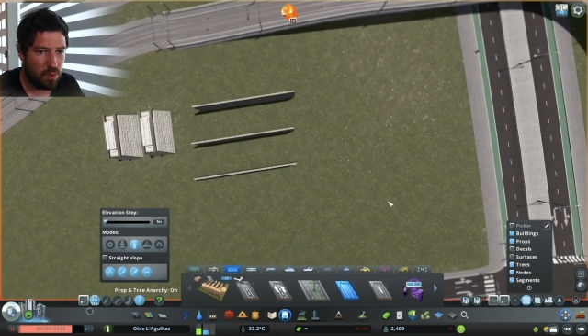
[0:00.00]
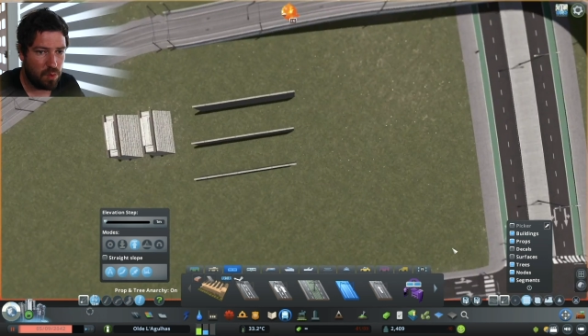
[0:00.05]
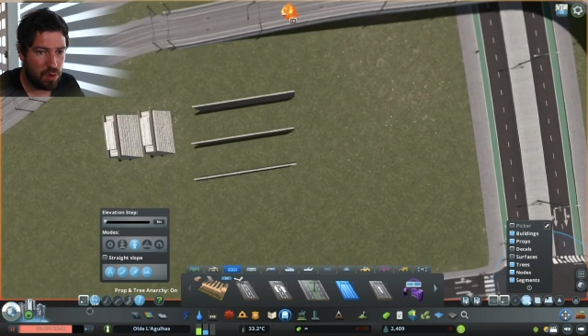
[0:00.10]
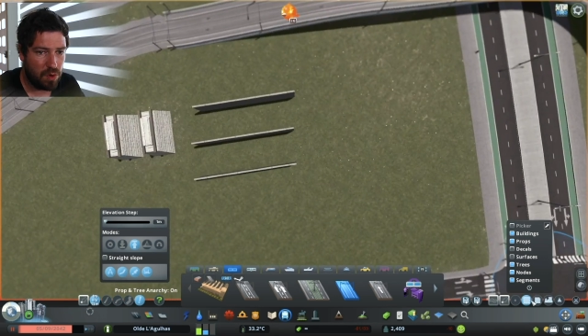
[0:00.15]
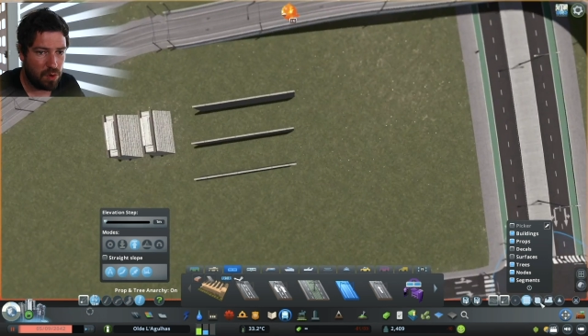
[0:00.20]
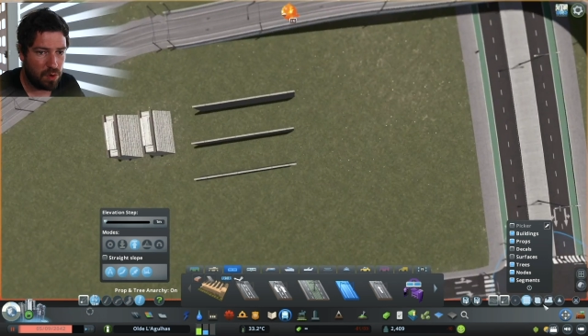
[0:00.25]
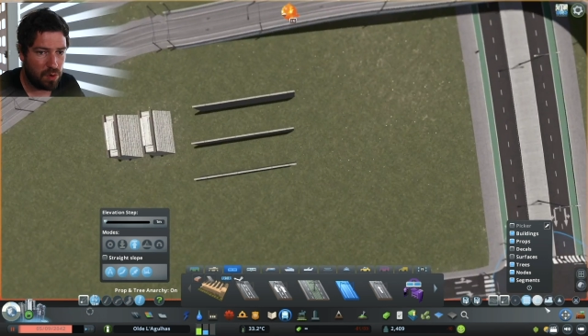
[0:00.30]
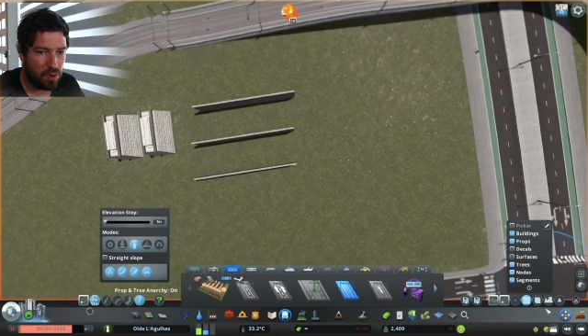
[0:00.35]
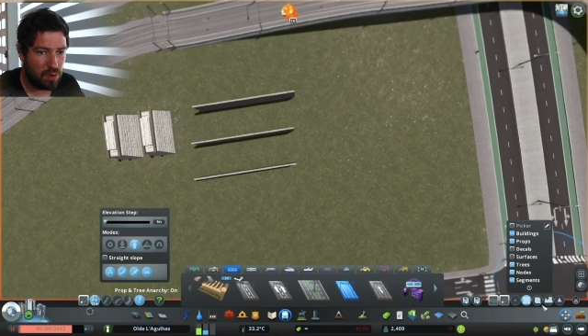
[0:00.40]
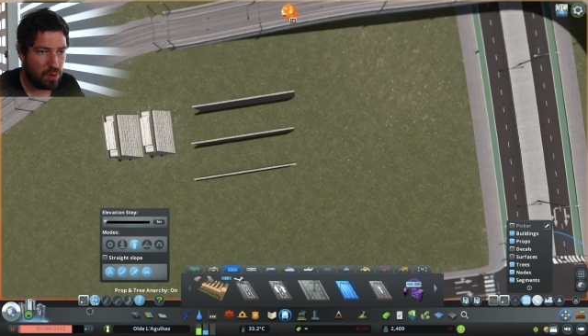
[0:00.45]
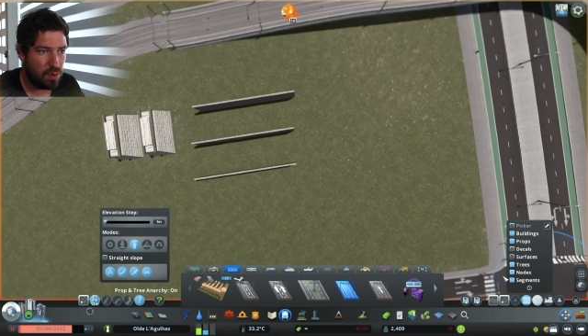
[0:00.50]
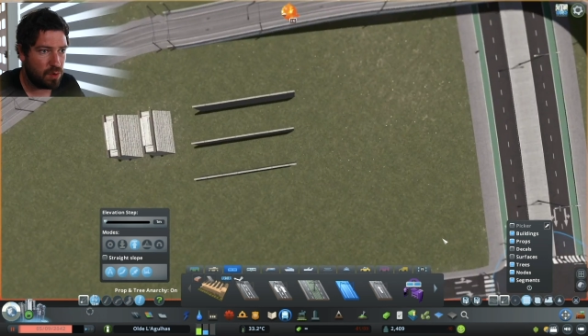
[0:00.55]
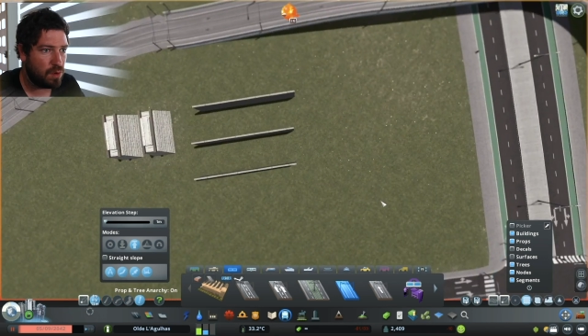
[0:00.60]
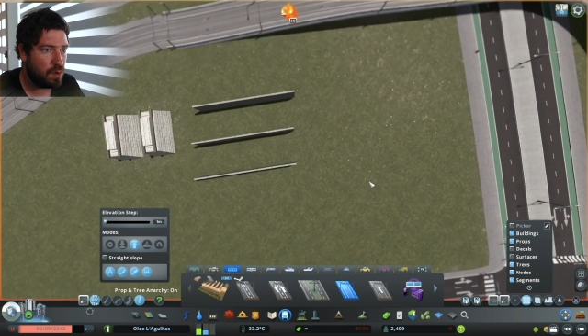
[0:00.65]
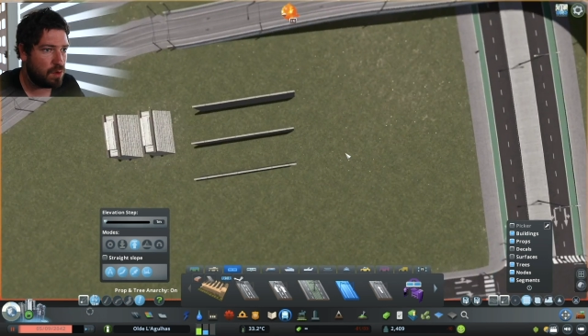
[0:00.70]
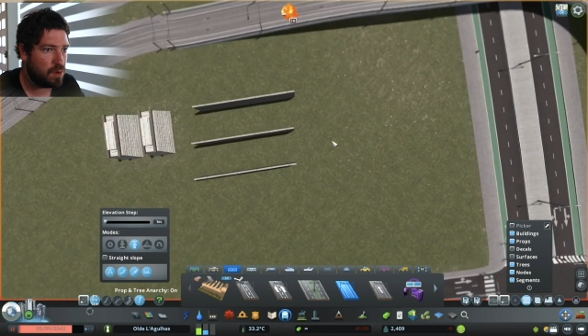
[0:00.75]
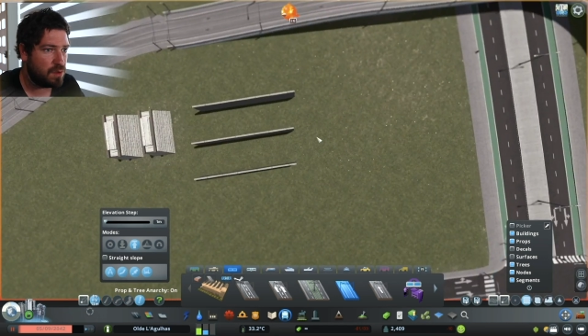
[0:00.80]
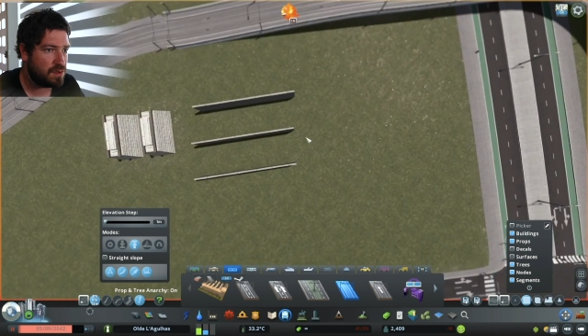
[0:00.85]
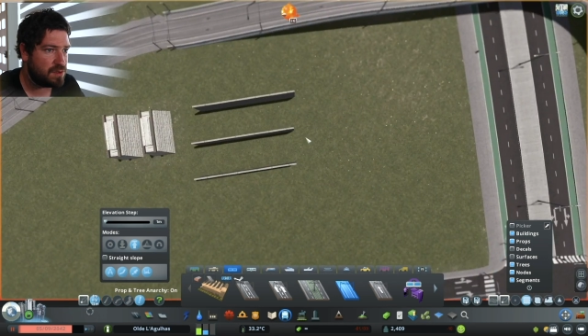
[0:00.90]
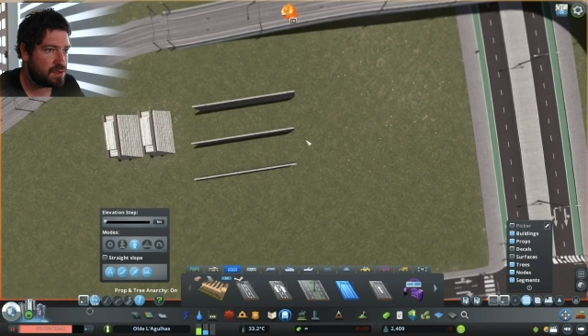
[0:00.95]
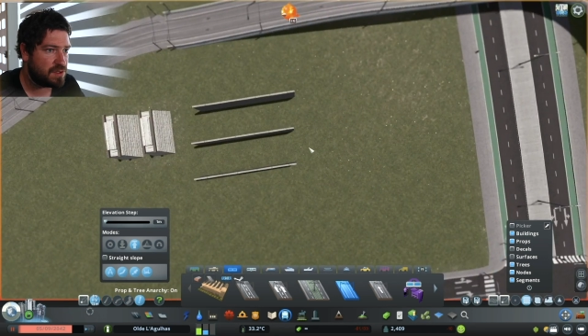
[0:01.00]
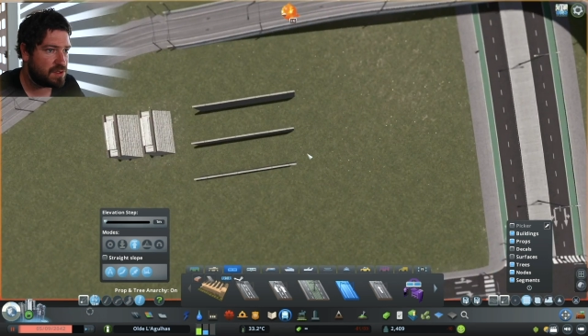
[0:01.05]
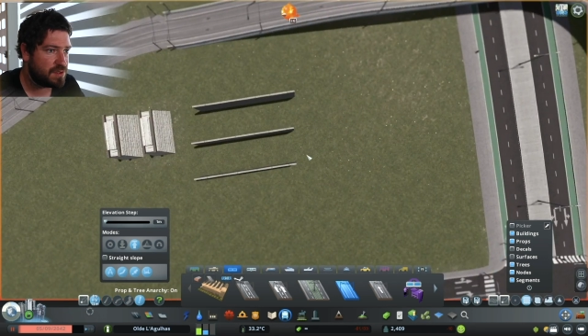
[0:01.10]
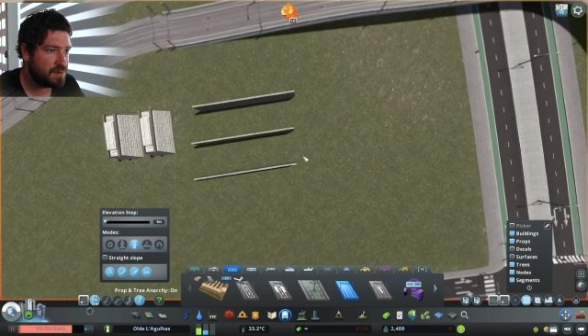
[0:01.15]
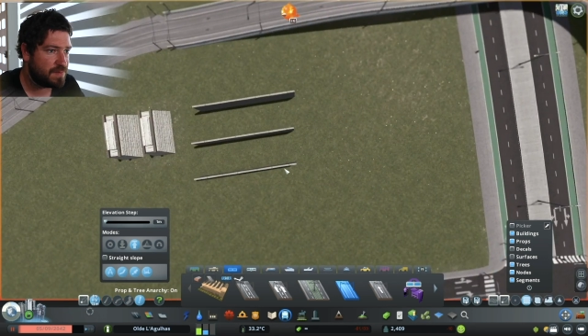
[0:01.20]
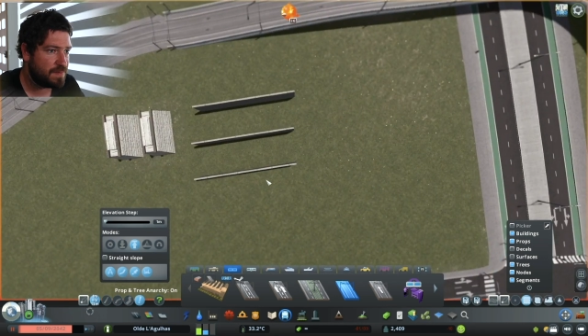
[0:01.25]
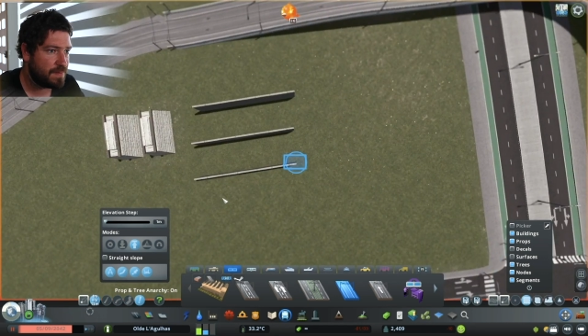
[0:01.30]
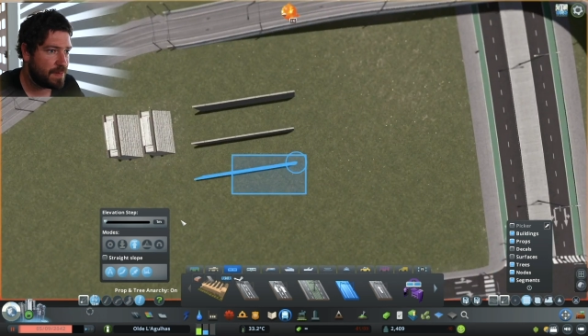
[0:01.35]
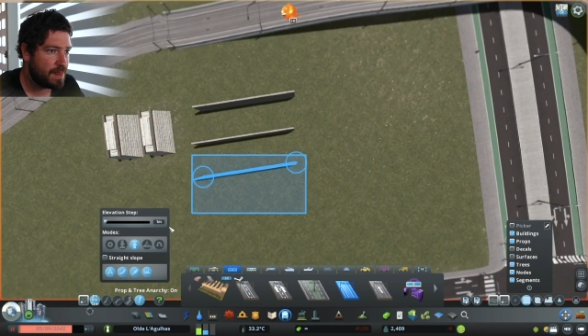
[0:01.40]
walls.